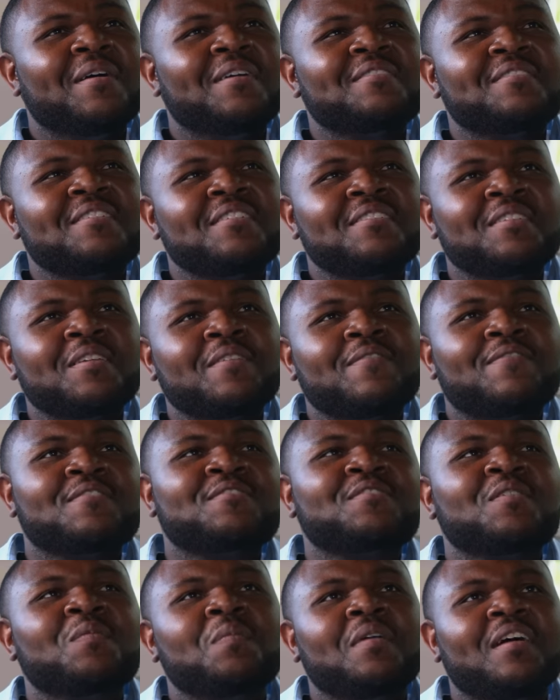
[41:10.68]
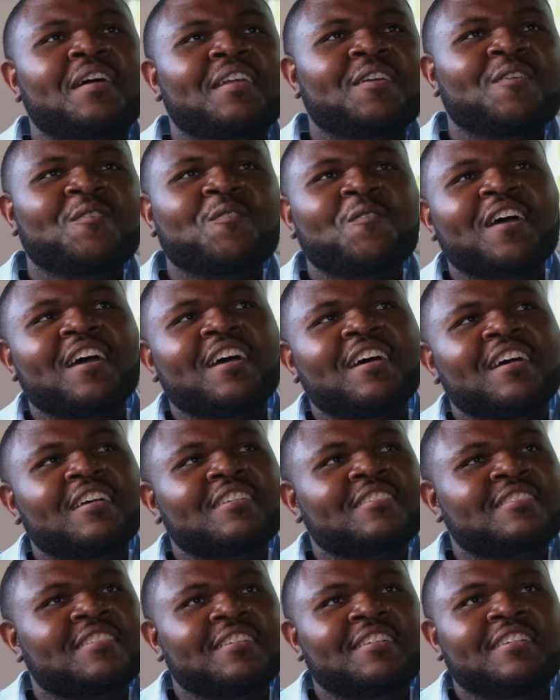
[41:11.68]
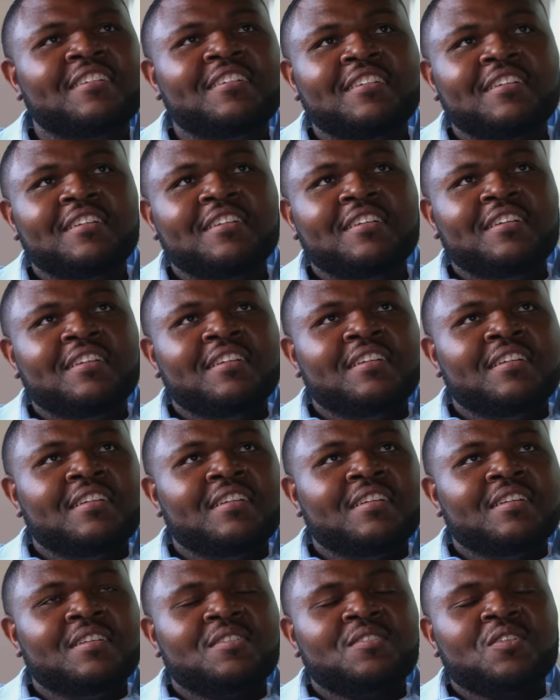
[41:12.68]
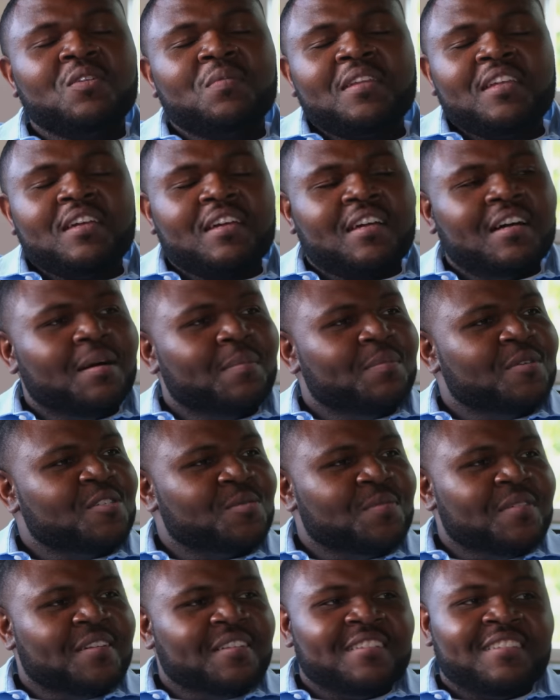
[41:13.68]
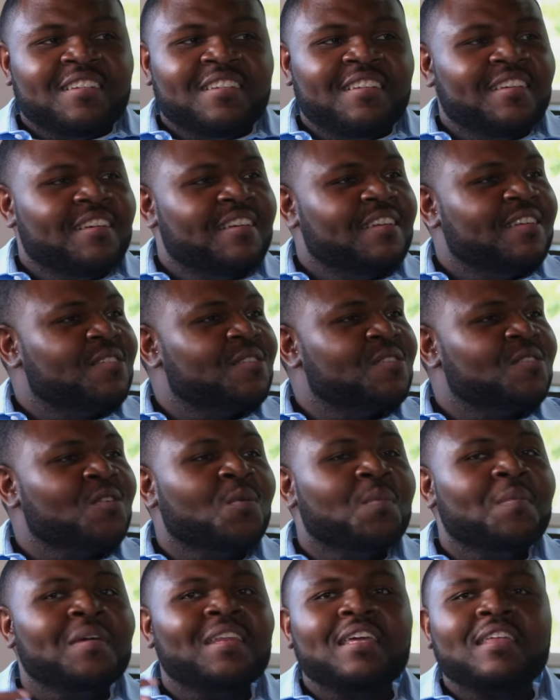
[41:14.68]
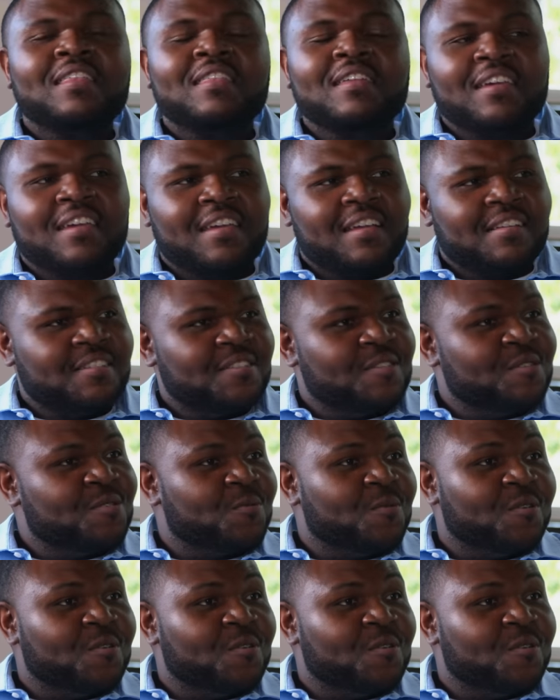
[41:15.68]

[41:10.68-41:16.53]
Pastor C, for somebody who has so many accomplishments, so many things in this